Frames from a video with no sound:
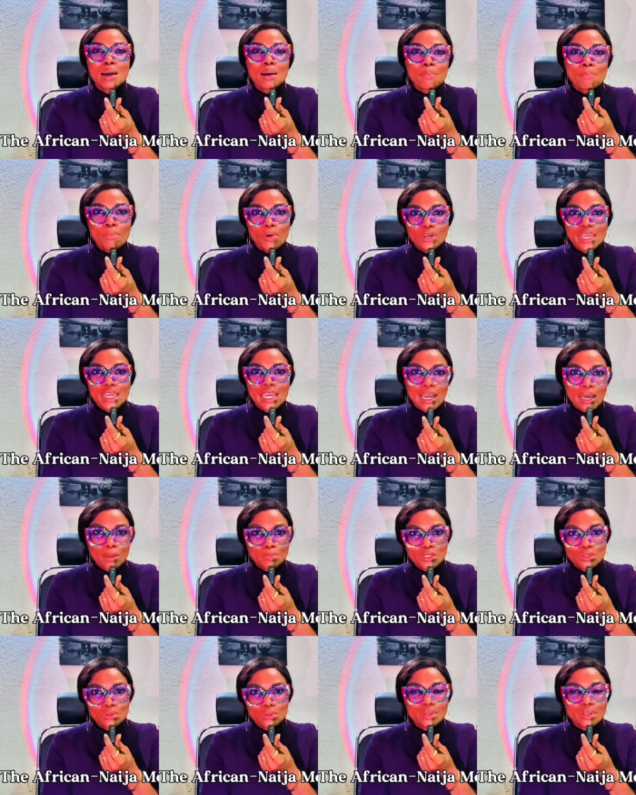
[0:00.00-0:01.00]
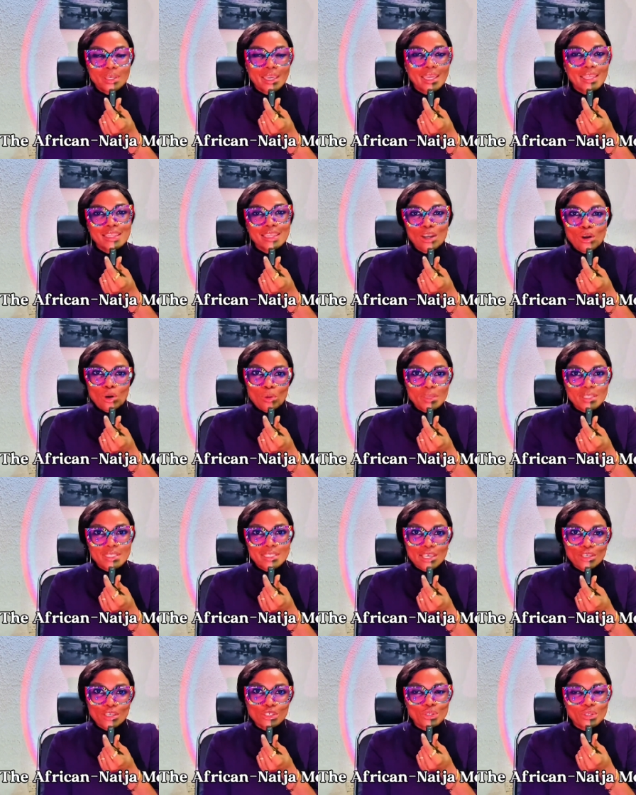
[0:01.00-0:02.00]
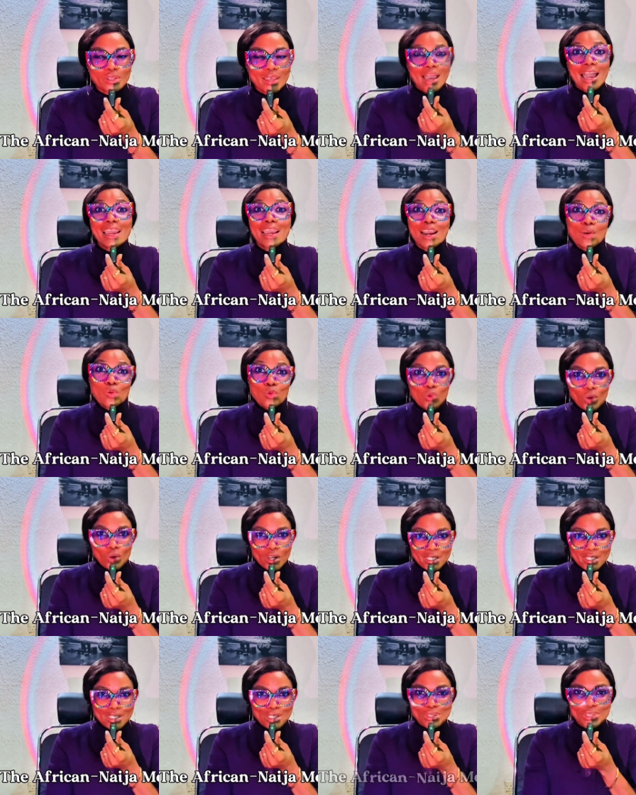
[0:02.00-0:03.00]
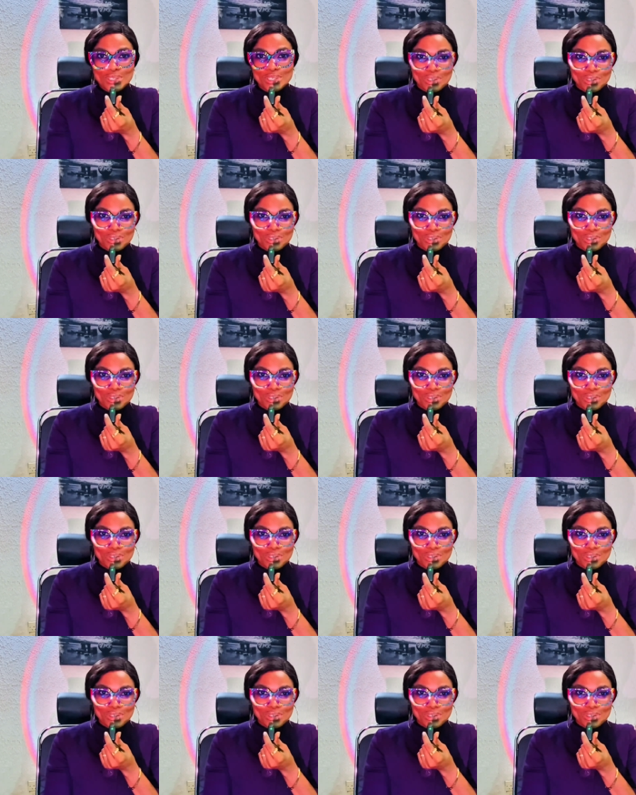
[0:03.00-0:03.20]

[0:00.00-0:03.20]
Money Capsule in the comment section. I can't wait to see